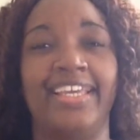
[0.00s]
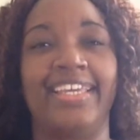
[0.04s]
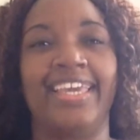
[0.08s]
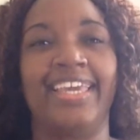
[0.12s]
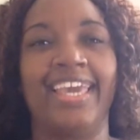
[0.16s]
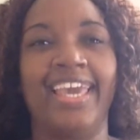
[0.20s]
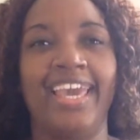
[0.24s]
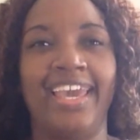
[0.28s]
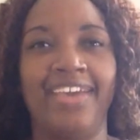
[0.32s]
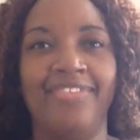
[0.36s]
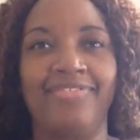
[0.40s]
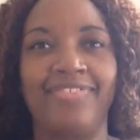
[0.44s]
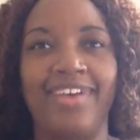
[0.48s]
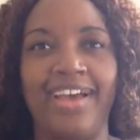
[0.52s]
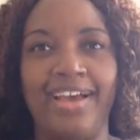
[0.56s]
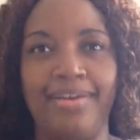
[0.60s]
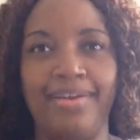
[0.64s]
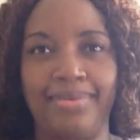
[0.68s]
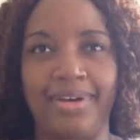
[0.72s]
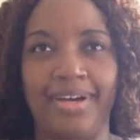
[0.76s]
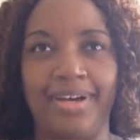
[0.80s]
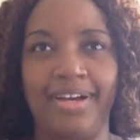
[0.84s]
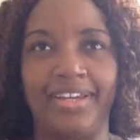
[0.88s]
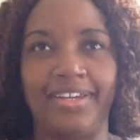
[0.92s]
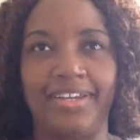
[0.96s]
gave
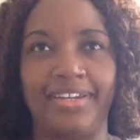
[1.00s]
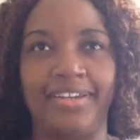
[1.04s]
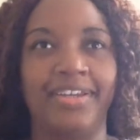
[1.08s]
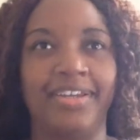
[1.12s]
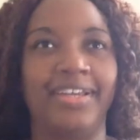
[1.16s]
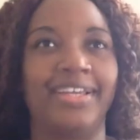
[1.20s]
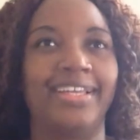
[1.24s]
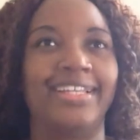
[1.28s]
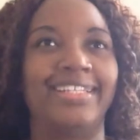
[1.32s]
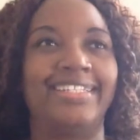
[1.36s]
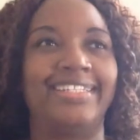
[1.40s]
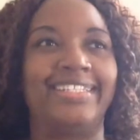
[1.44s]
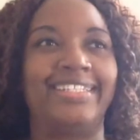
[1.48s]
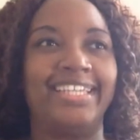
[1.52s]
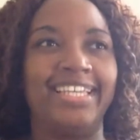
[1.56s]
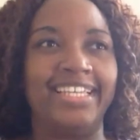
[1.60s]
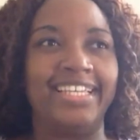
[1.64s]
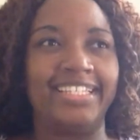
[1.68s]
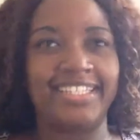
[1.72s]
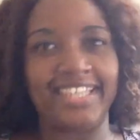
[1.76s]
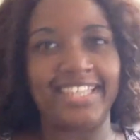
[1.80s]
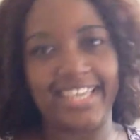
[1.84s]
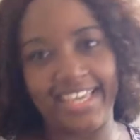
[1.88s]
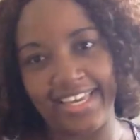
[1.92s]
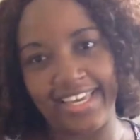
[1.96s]
Abad
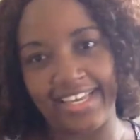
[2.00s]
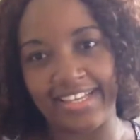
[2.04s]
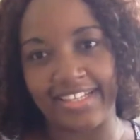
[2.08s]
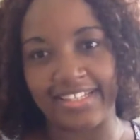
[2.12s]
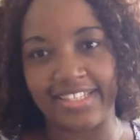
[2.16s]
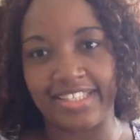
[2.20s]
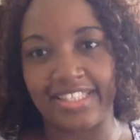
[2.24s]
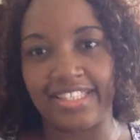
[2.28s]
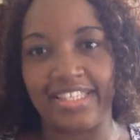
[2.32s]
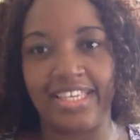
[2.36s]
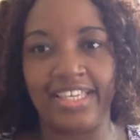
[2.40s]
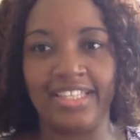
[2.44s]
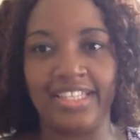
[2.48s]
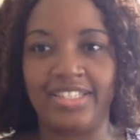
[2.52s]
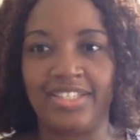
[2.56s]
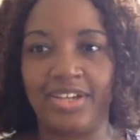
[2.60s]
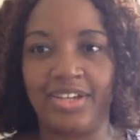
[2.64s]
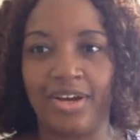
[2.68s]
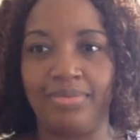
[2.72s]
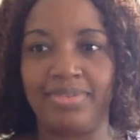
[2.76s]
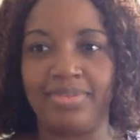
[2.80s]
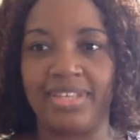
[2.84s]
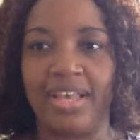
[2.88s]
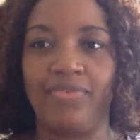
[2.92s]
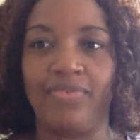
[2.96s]
details in
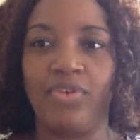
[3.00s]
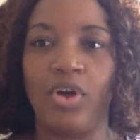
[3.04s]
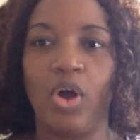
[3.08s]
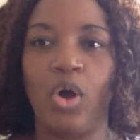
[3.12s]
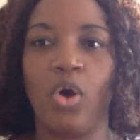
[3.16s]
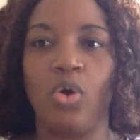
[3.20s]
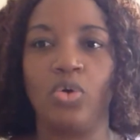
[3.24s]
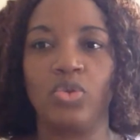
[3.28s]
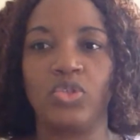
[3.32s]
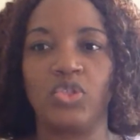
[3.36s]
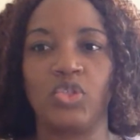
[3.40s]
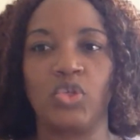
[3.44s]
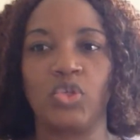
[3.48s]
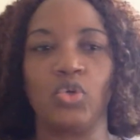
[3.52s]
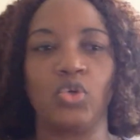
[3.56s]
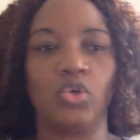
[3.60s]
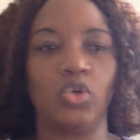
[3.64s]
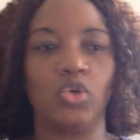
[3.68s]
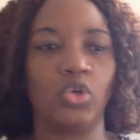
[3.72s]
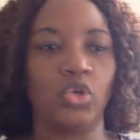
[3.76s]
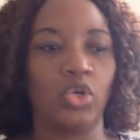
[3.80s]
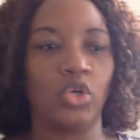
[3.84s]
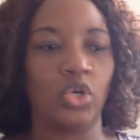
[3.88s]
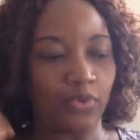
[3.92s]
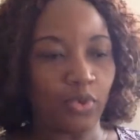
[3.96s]
terms of how
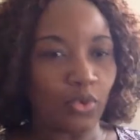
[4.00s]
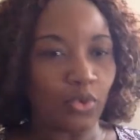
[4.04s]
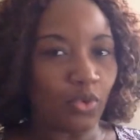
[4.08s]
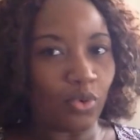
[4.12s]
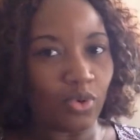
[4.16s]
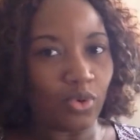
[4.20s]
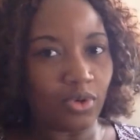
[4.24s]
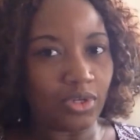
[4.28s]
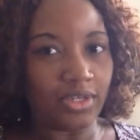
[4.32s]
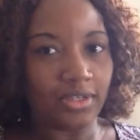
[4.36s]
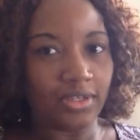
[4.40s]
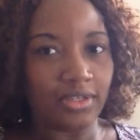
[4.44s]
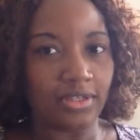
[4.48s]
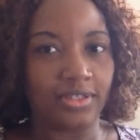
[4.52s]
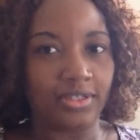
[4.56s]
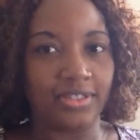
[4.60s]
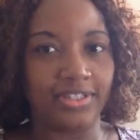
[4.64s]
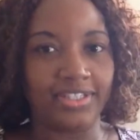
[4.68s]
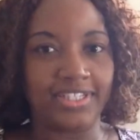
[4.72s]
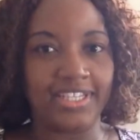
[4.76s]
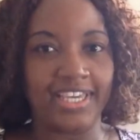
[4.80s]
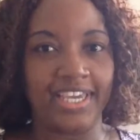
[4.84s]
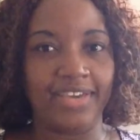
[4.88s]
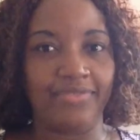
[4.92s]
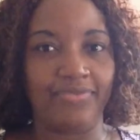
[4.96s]
to fool
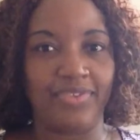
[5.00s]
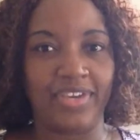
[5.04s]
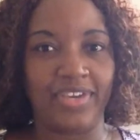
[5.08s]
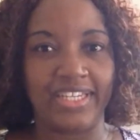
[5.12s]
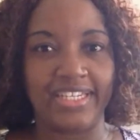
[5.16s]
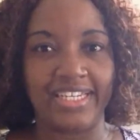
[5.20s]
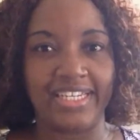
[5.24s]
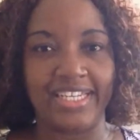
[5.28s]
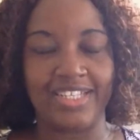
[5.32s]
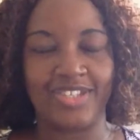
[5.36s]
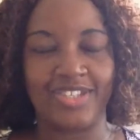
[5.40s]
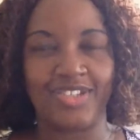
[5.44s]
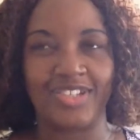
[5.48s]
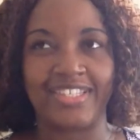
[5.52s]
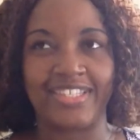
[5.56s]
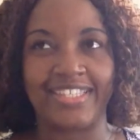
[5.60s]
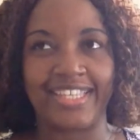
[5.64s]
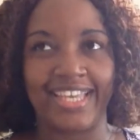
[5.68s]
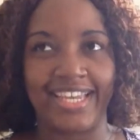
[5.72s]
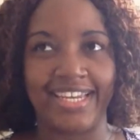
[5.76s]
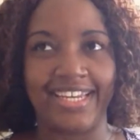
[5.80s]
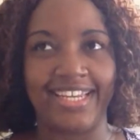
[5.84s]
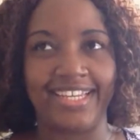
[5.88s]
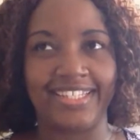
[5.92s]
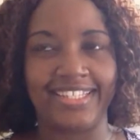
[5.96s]
David into
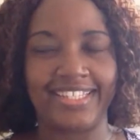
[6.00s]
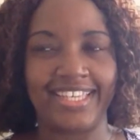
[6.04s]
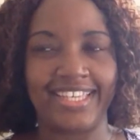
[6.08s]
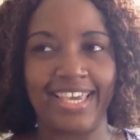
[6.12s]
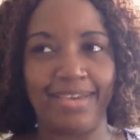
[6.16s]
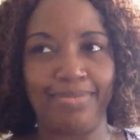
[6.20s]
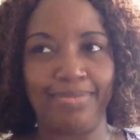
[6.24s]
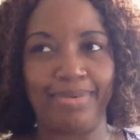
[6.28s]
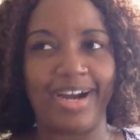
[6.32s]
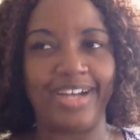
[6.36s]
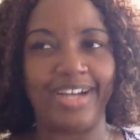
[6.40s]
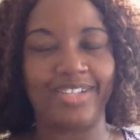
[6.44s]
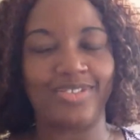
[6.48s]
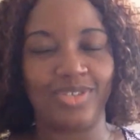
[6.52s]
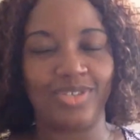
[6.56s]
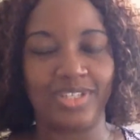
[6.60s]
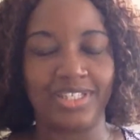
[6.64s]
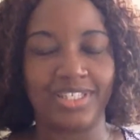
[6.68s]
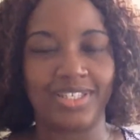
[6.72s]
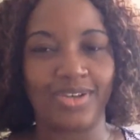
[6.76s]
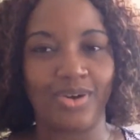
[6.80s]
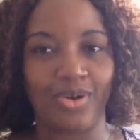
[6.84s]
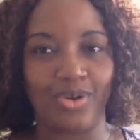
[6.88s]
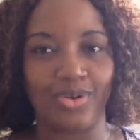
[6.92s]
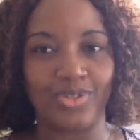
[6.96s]
sending Tamar to
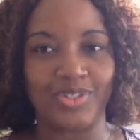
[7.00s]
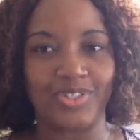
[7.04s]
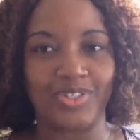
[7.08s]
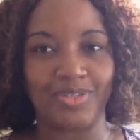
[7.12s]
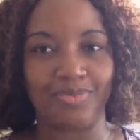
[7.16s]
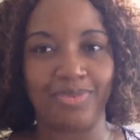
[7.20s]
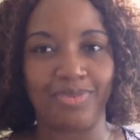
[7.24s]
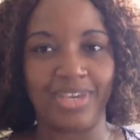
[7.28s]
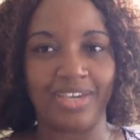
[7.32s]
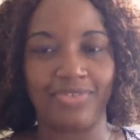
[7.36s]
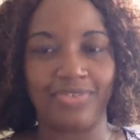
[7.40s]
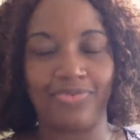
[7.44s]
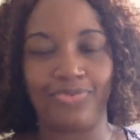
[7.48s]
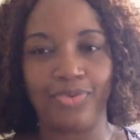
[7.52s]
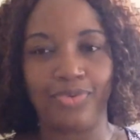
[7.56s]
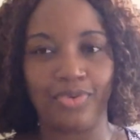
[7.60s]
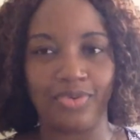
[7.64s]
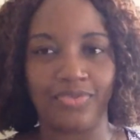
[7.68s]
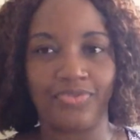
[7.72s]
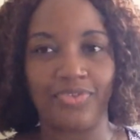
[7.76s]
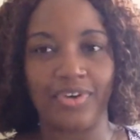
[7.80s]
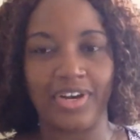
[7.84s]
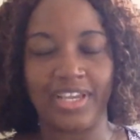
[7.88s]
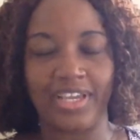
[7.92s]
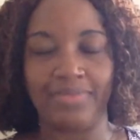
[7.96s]
his house to make food
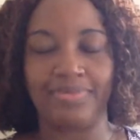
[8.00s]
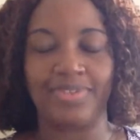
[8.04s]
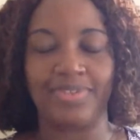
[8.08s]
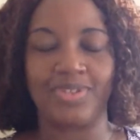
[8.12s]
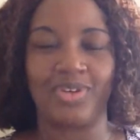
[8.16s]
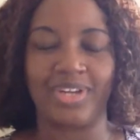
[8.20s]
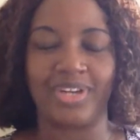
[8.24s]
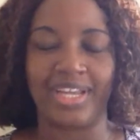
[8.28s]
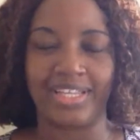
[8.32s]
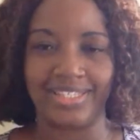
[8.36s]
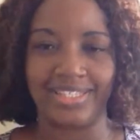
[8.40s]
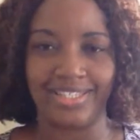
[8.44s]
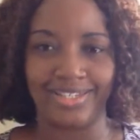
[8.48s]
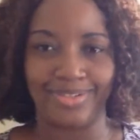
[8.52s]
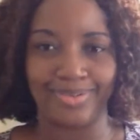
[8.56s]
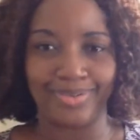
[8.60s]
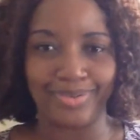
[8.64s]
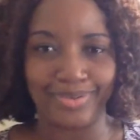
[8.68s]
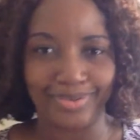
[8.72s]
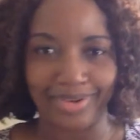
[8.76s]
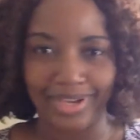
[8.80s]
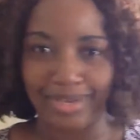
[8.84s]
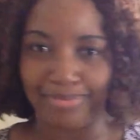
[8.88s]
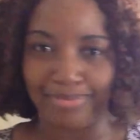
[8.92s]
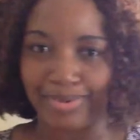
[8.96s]
for him so that he could
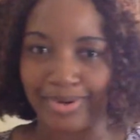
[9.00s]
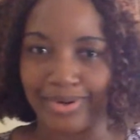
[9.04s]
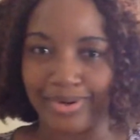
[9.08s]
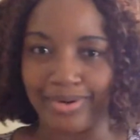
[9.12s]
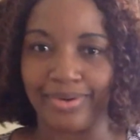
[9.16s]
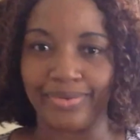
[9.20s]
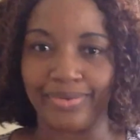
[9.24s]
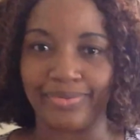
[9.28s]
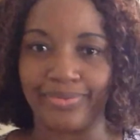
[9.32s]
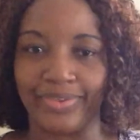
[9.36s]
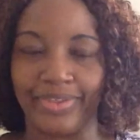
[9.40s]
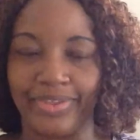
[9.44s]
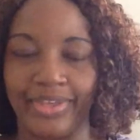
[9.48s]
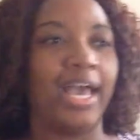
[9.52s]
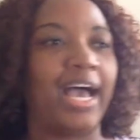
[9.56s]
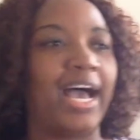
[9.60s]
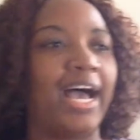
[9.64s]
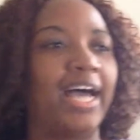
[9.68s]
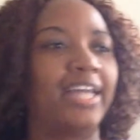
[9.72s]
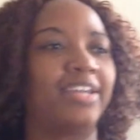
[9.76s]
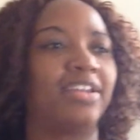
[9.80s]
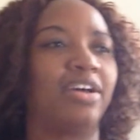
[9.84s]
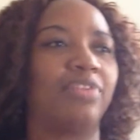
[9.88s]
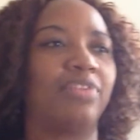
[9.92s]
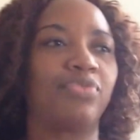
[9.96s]
rape her.
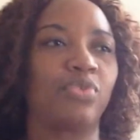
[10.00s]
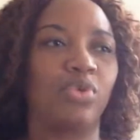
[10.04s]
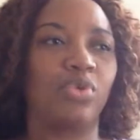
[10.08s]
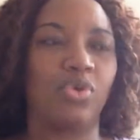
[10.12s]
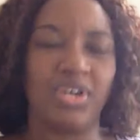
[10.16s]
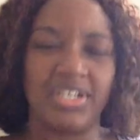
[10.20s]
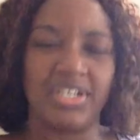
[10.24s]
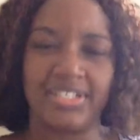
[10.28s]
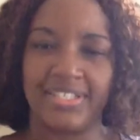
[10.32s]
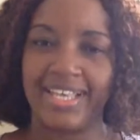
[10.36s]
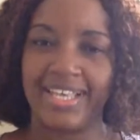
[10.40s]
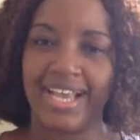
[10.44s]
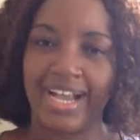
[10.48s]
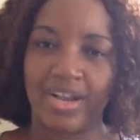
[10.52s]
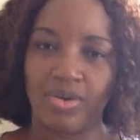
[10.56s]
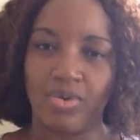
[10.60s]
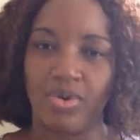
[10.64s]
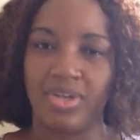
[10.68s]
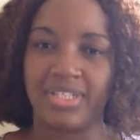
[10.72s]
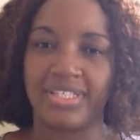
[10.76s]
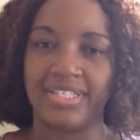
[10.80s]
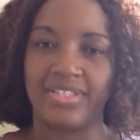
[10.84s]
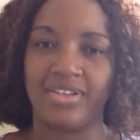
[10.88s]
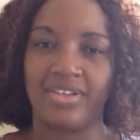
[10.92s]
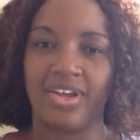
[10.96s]
And of course that
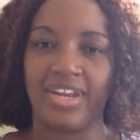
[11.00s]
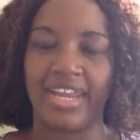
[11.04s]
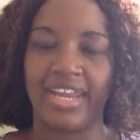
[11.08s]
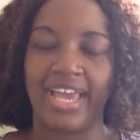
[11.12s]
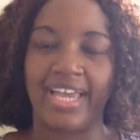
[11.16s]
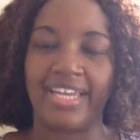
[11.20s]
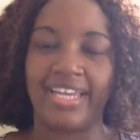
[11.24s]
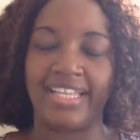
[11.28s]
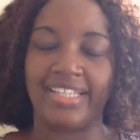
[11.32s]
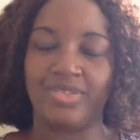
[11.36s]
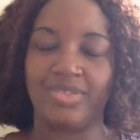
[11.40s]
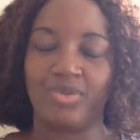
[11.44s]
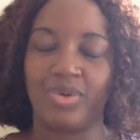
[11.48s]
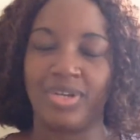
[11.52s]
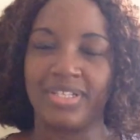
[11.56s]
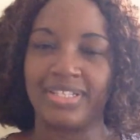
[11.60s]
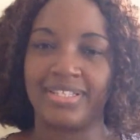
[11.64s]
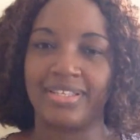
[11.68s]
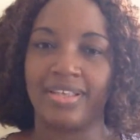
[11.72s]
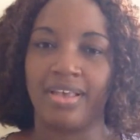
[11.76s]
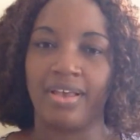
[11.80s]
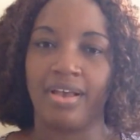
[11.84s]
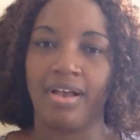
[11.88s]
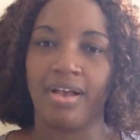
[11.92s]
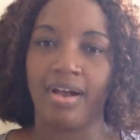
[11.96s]
was done and it
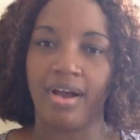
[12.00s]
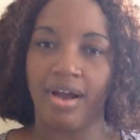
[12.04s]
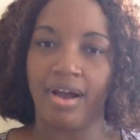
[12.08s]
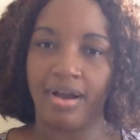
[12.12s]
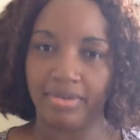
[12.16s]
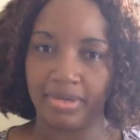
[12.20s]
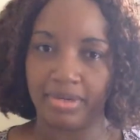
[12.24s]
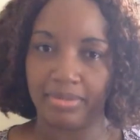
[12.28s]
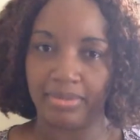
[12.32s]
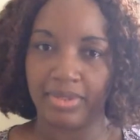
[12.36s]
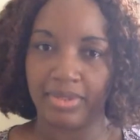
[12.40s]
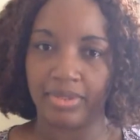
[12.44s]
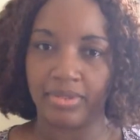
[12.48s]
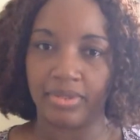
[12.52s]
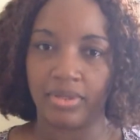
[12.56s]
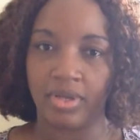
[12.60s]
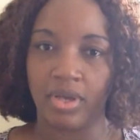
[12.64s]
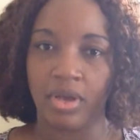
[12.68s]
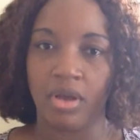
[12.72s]
was horrible,